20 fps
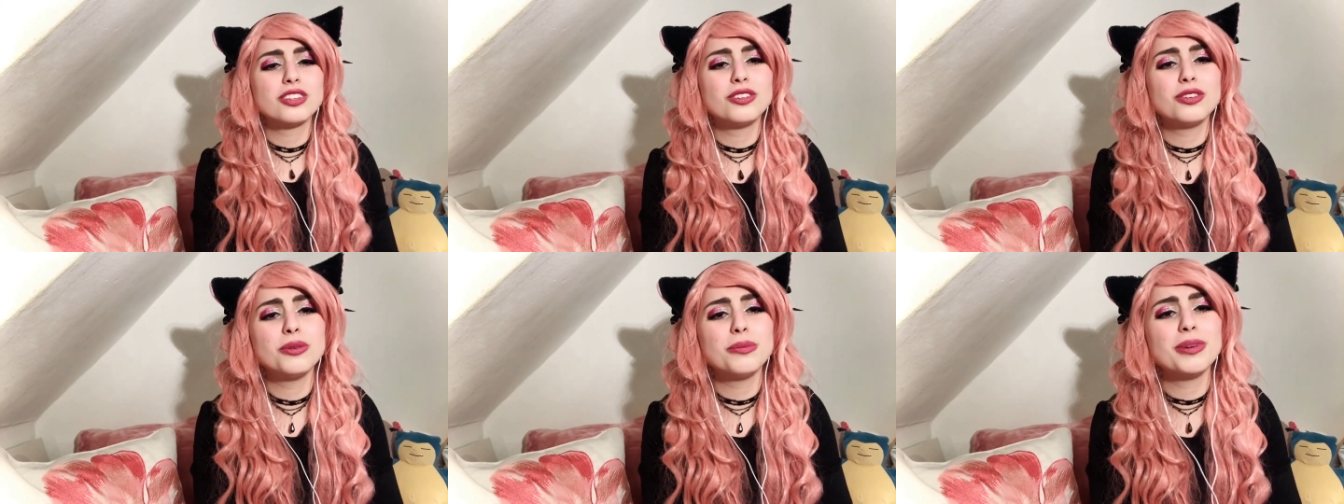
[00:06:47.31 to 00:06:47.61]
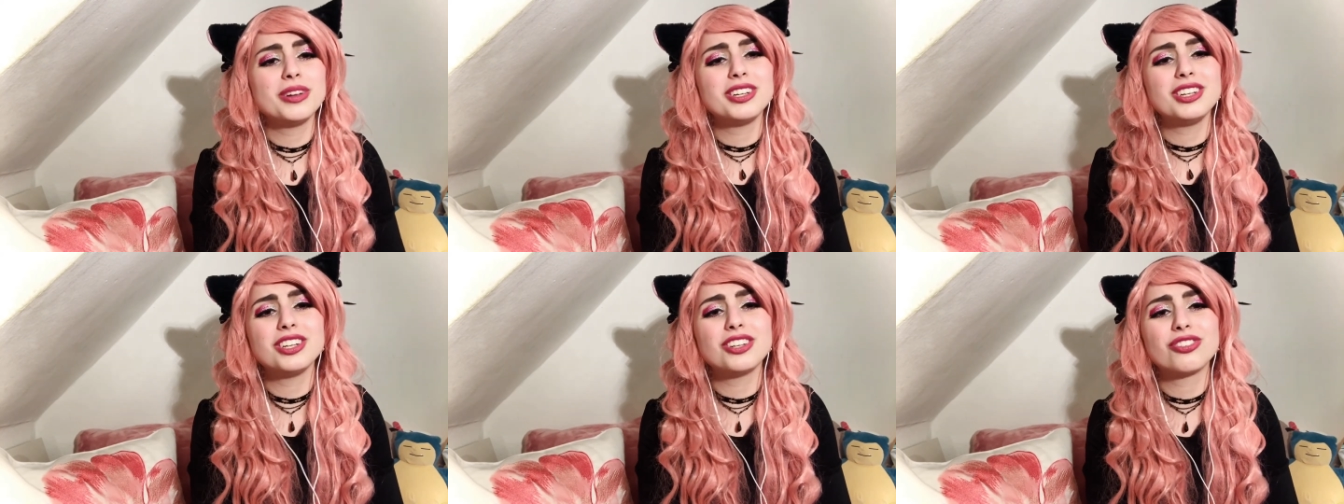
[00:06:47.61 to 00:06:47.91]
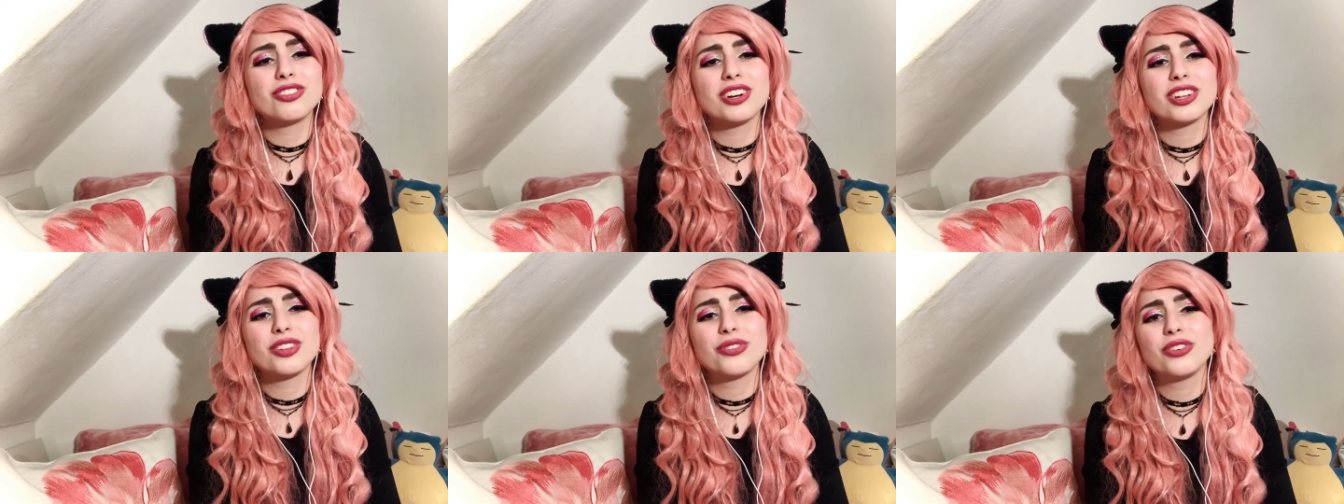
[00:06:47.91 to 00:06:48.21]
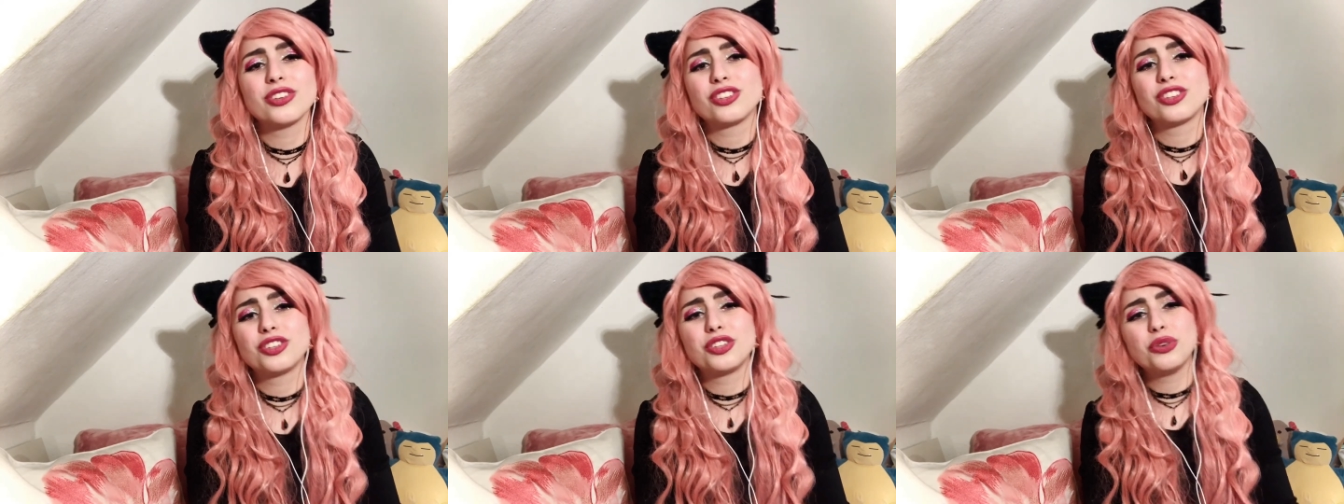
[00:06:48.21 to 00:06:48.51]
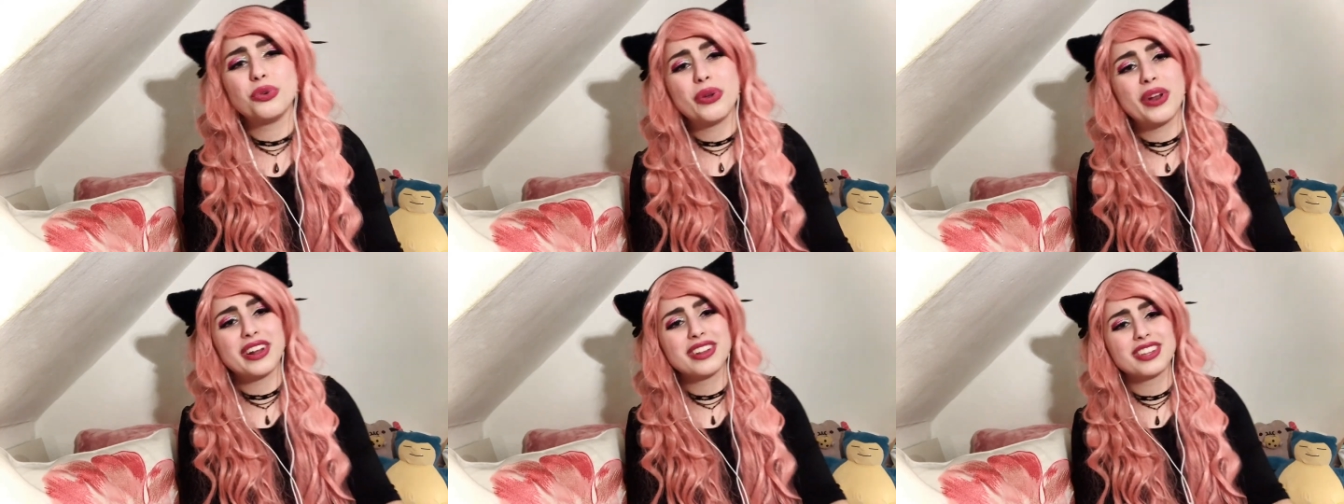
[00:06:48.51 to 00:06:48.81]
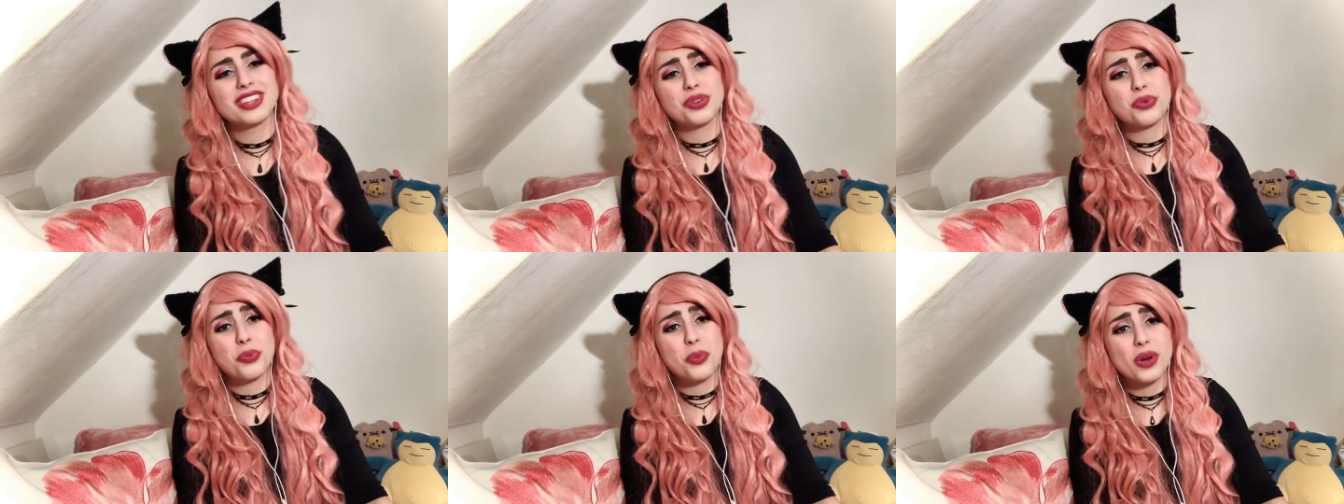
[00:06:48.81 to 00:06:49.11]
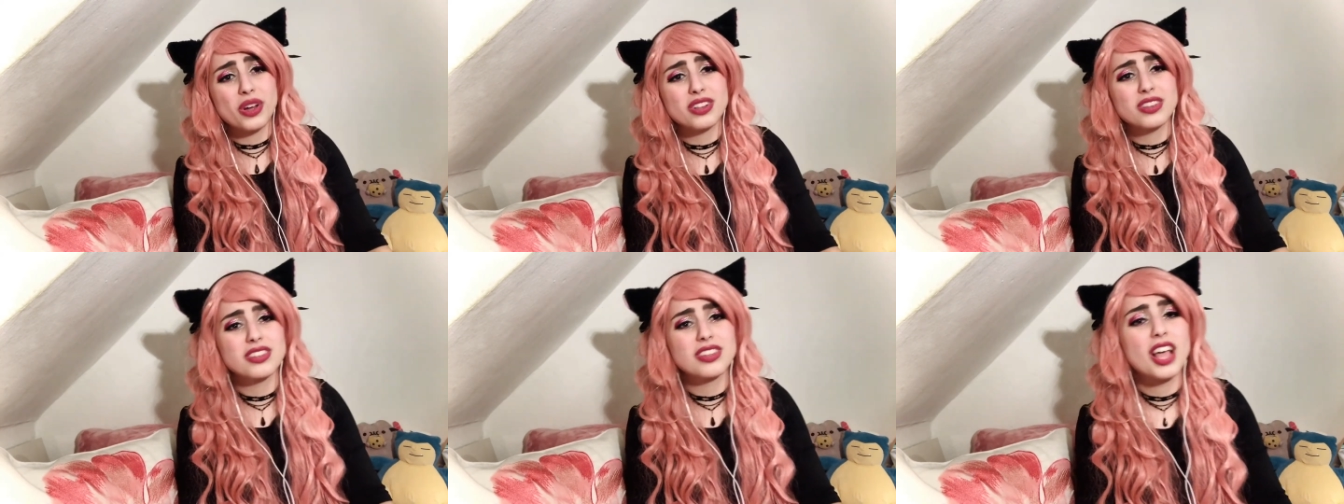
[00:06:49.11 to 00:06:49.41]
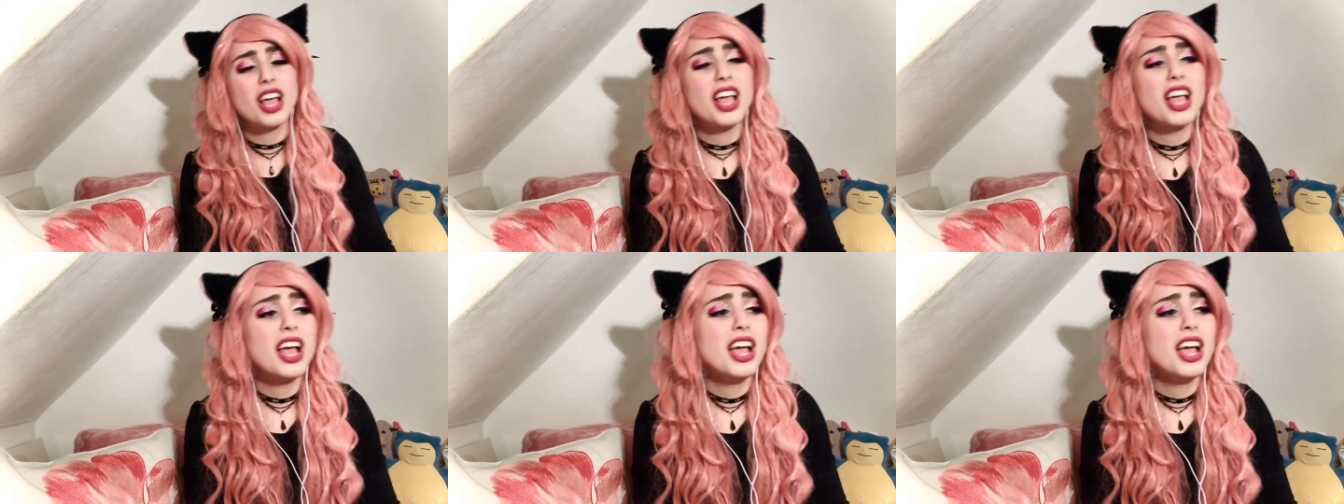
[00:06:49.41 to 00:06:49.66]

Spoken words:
too many transfer students at once,